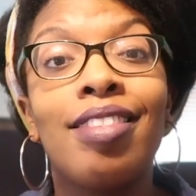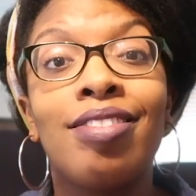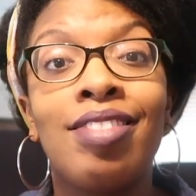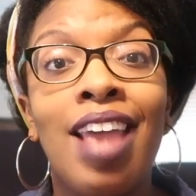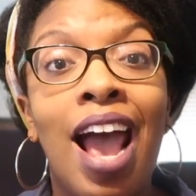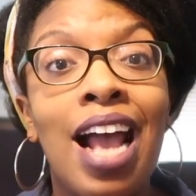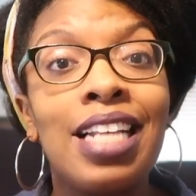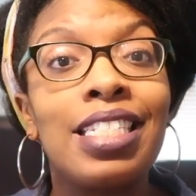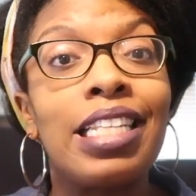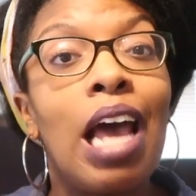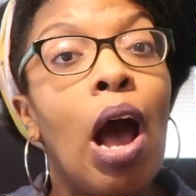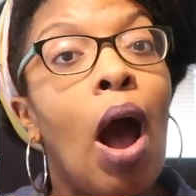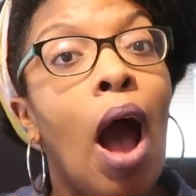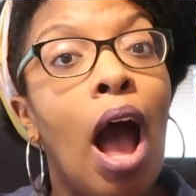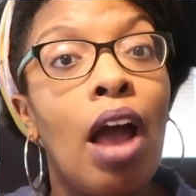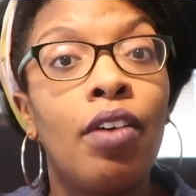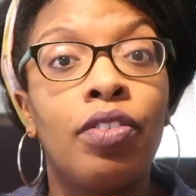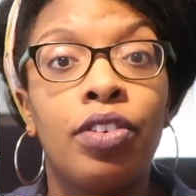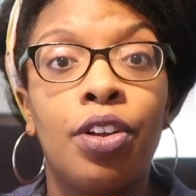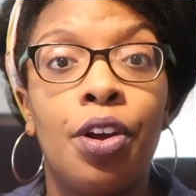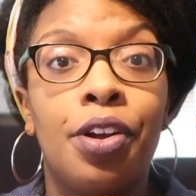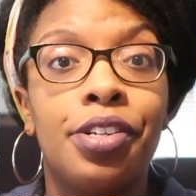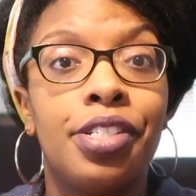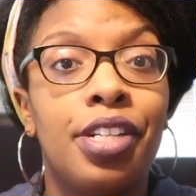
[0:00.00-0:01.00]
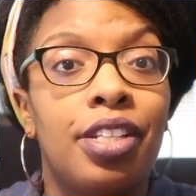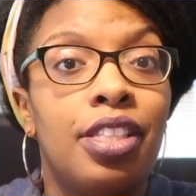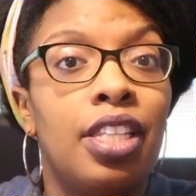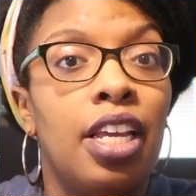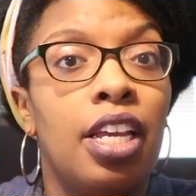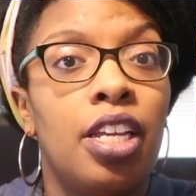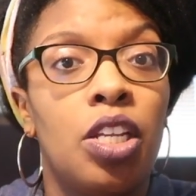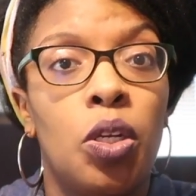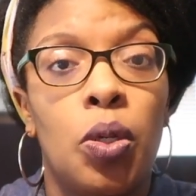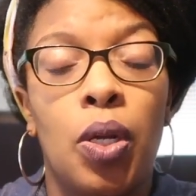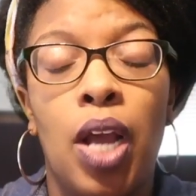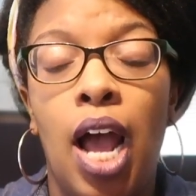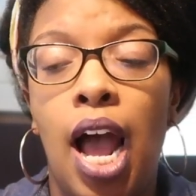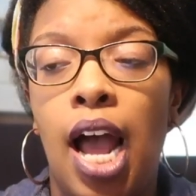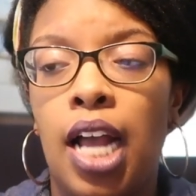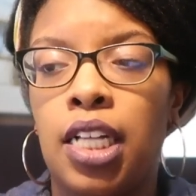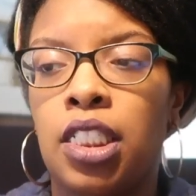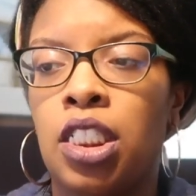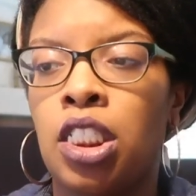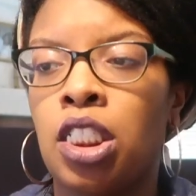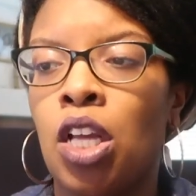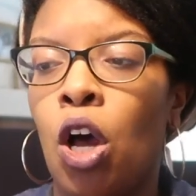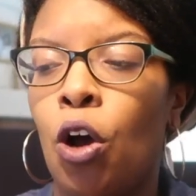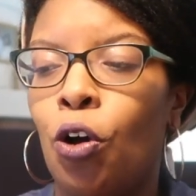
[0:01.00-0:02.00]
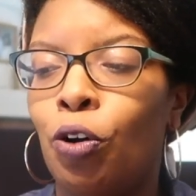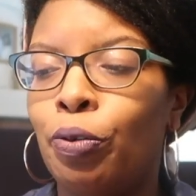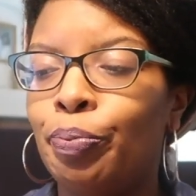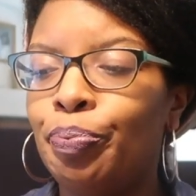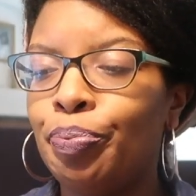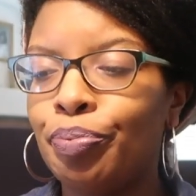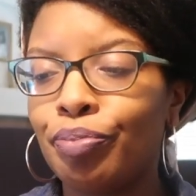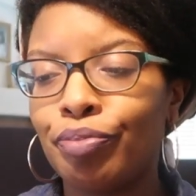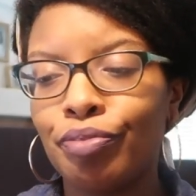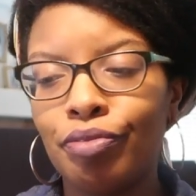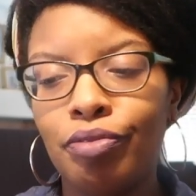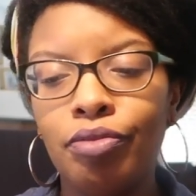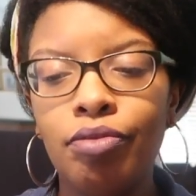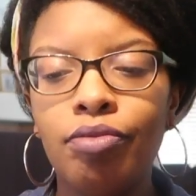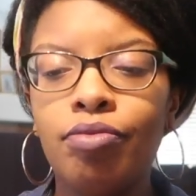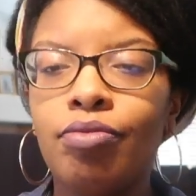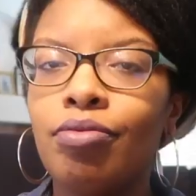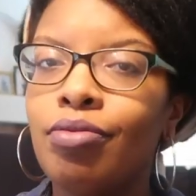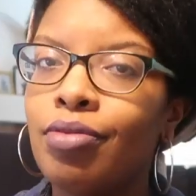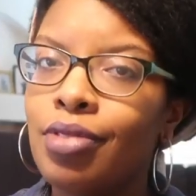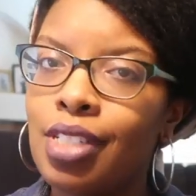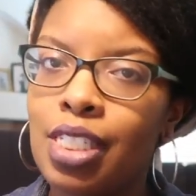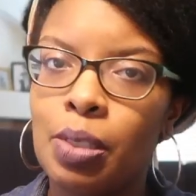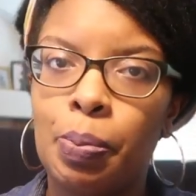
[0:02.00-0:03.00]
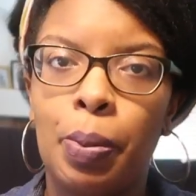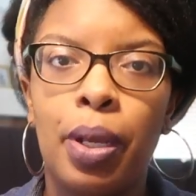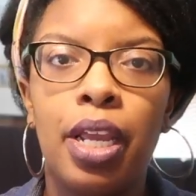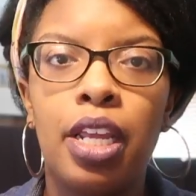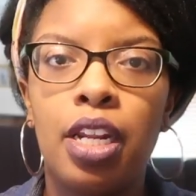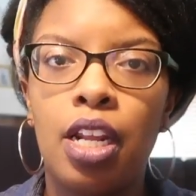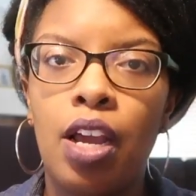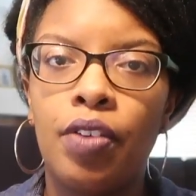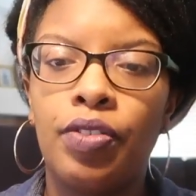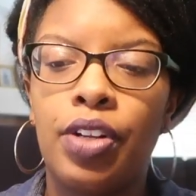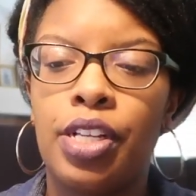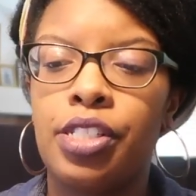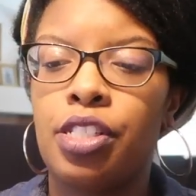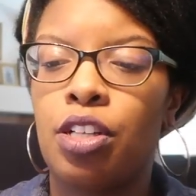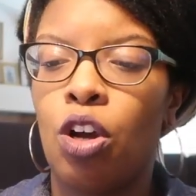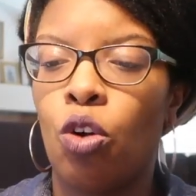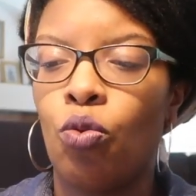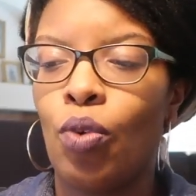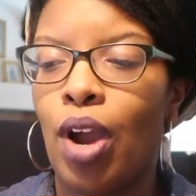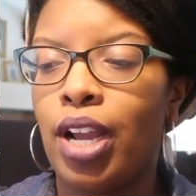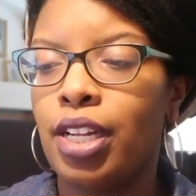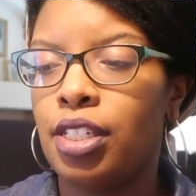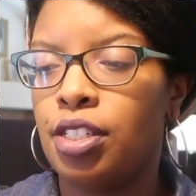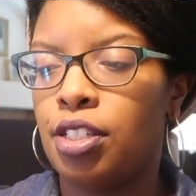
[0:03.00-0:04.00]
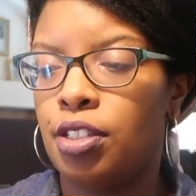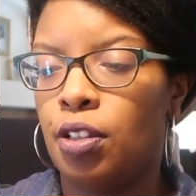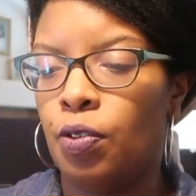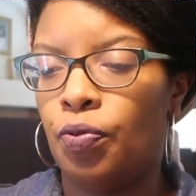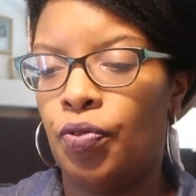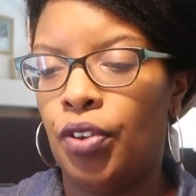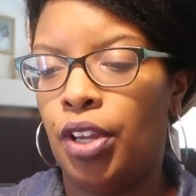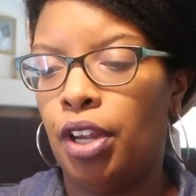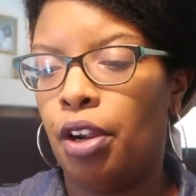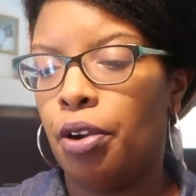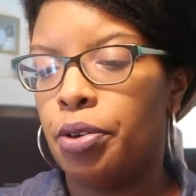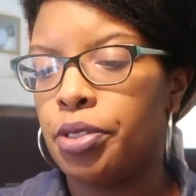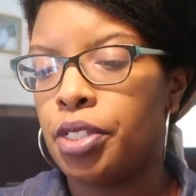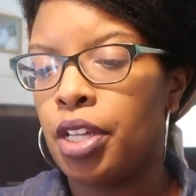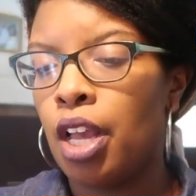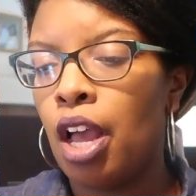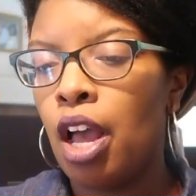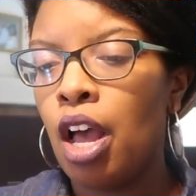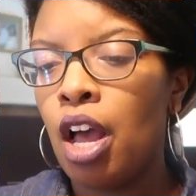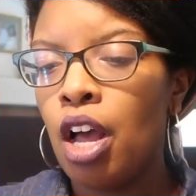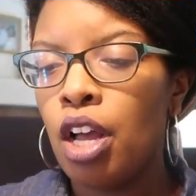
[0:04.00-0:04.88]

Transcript: That's how I've learned to think, you guys. So, speaking of, let's go right into the fears.